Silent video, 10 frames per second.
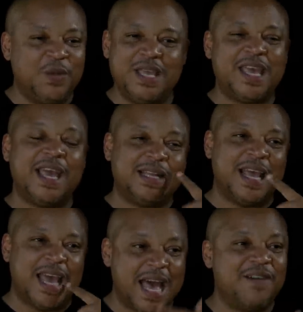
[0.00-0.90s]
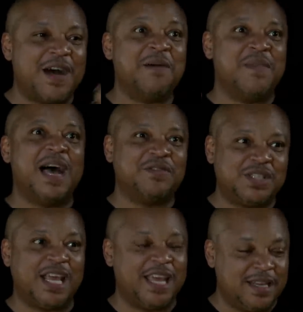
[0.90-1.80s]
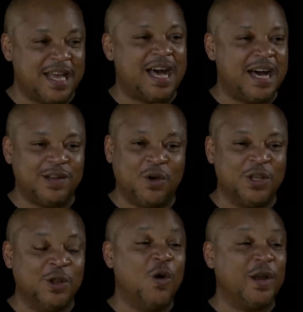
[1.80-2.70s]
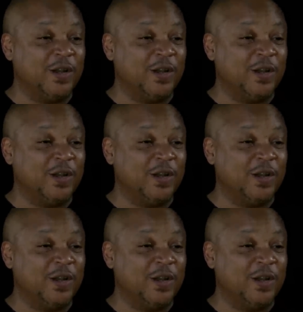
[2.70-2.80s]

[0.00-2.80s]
We can't have our mouth saying God or Lord,